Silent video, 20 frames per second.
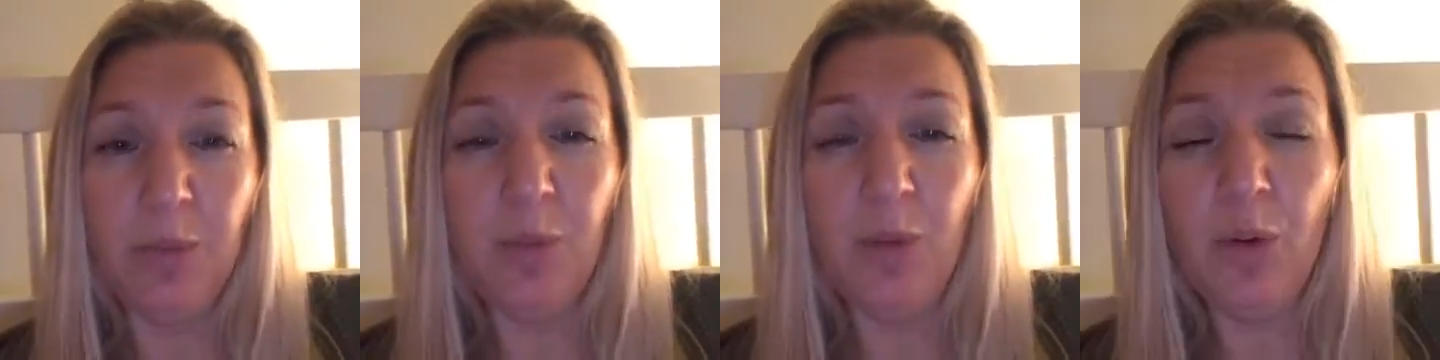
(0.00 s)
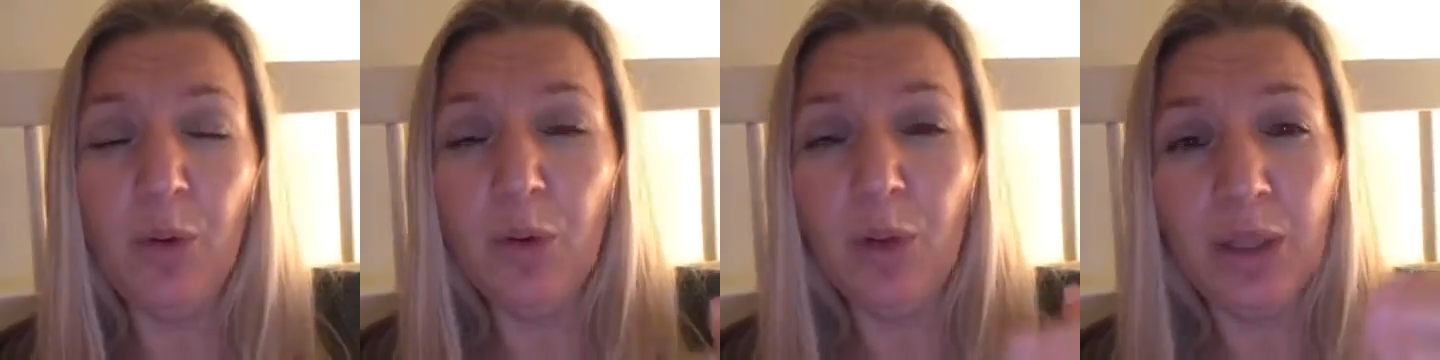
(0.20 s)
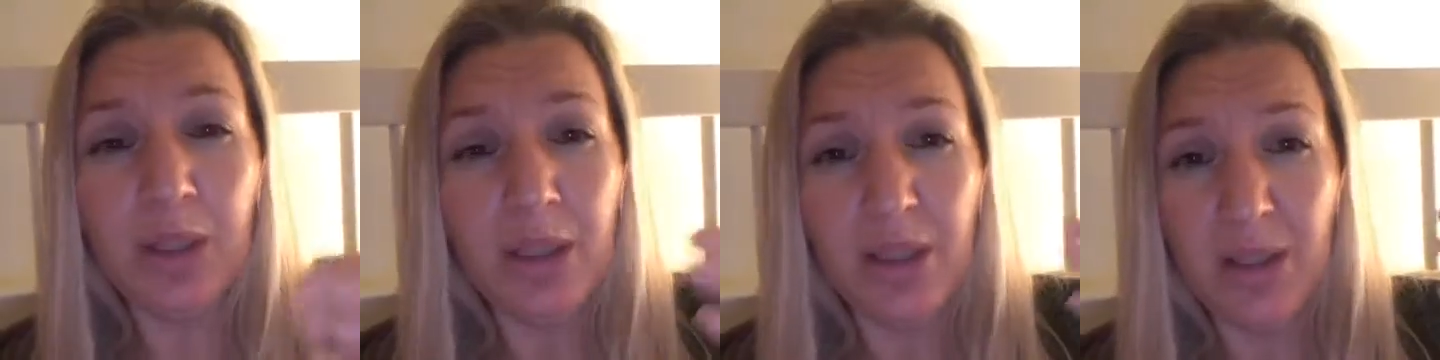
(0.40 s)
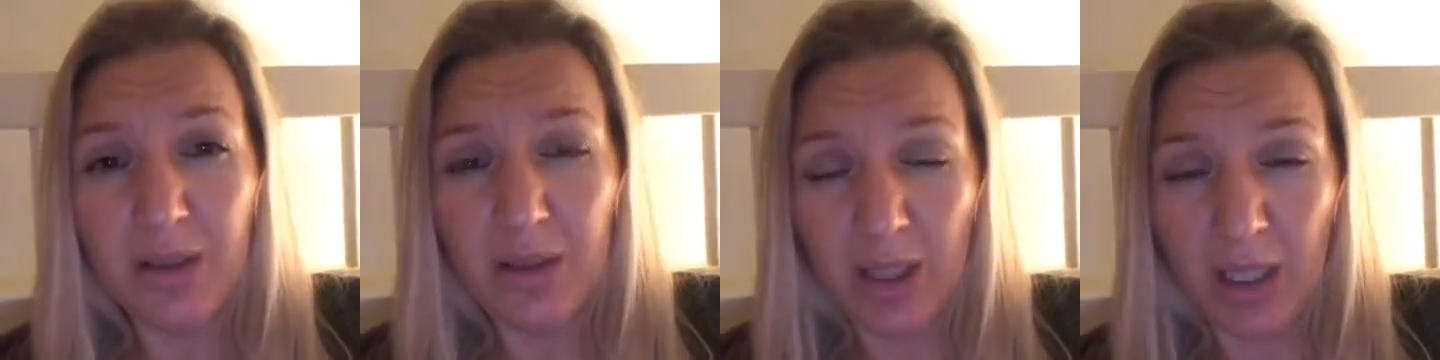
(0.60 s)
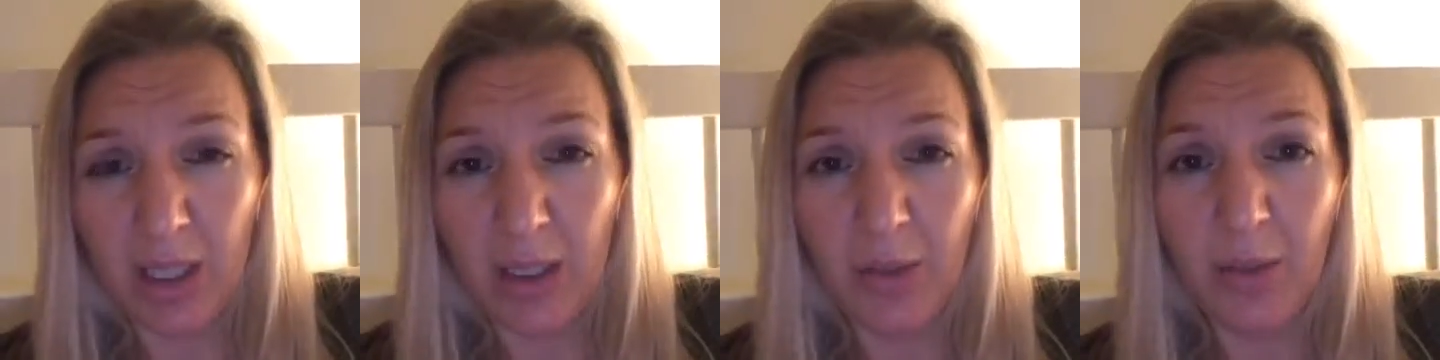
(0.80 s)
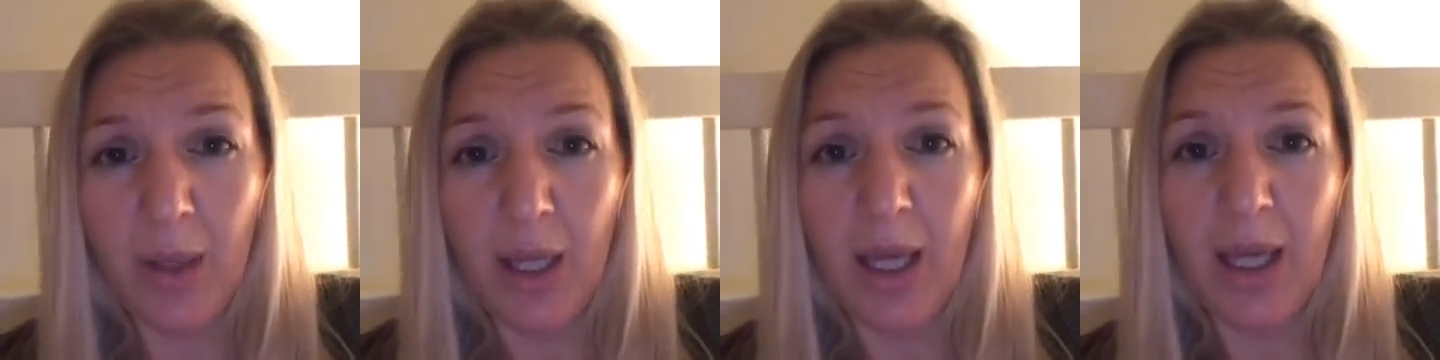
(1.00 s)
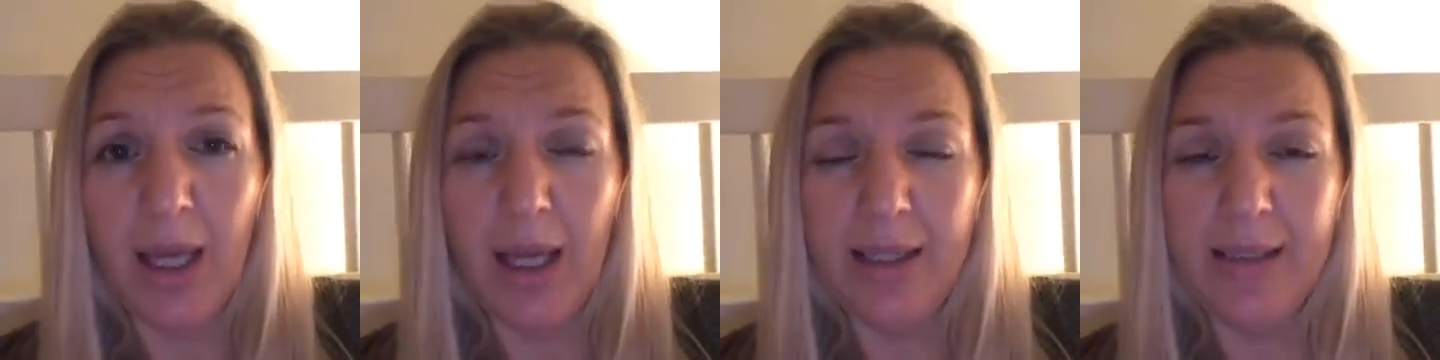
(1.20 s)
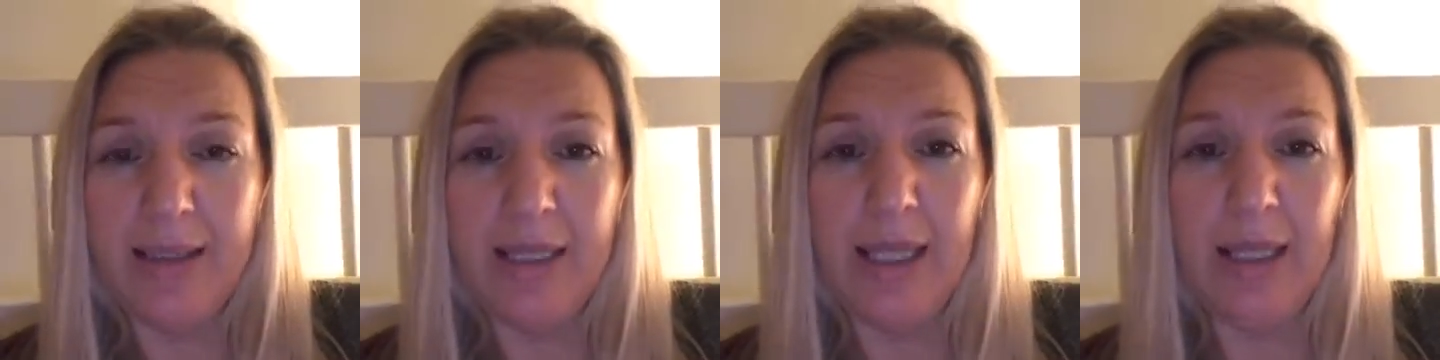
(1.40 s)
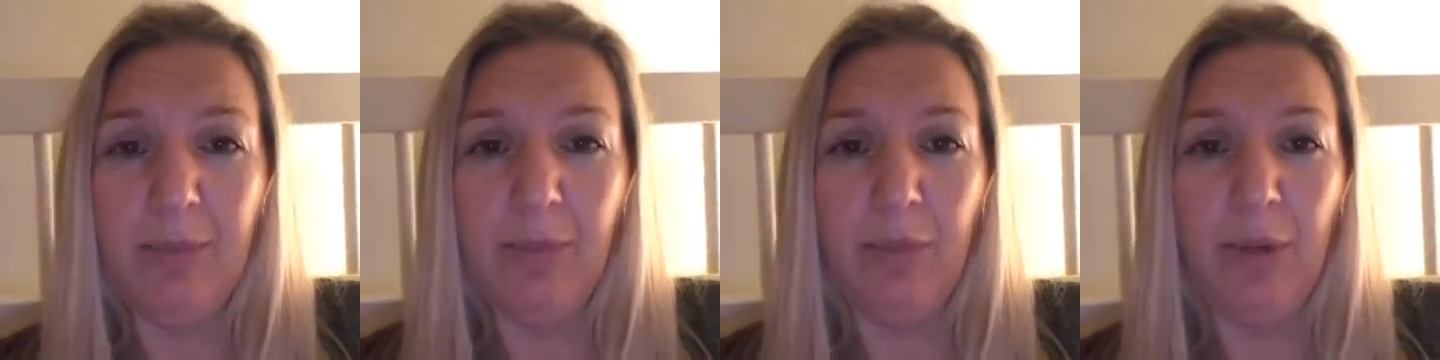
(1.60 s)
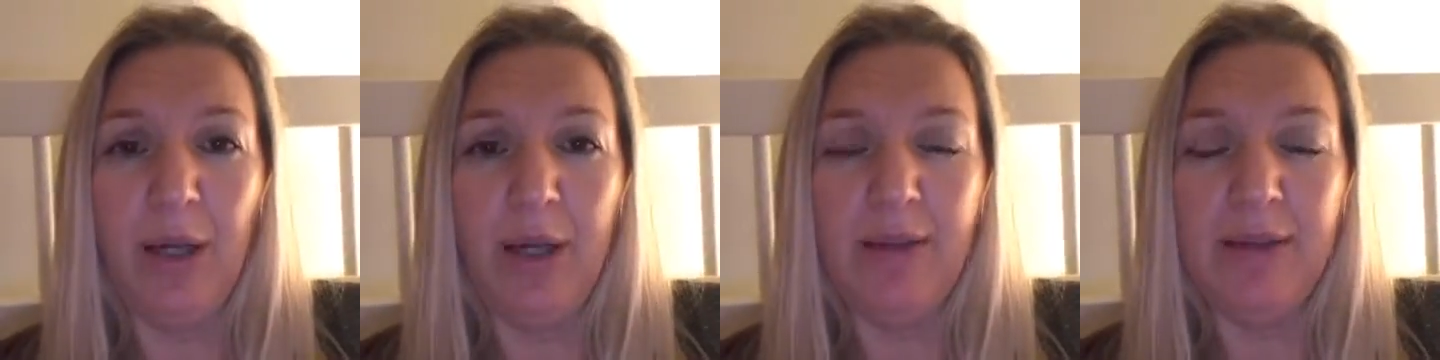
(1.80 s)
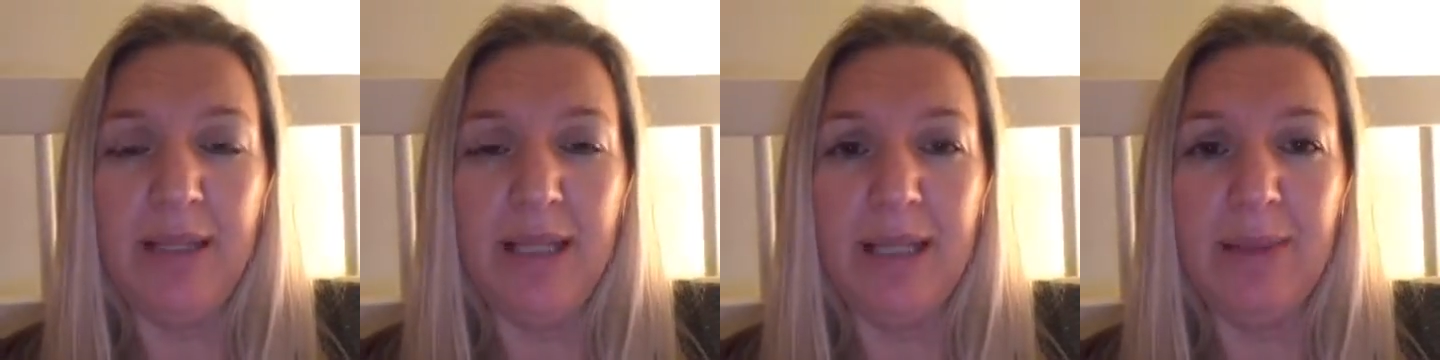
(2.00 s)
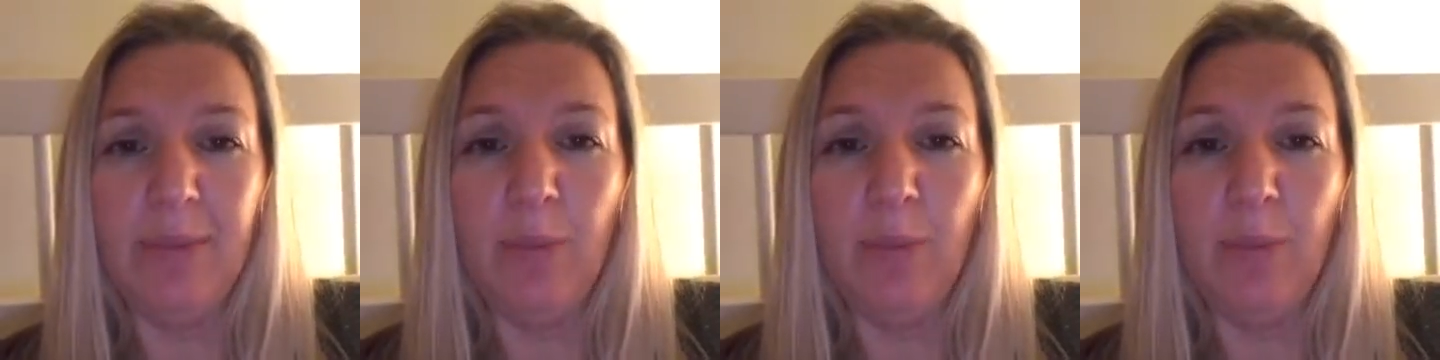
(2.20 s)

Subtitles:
we're not going to do a deep process,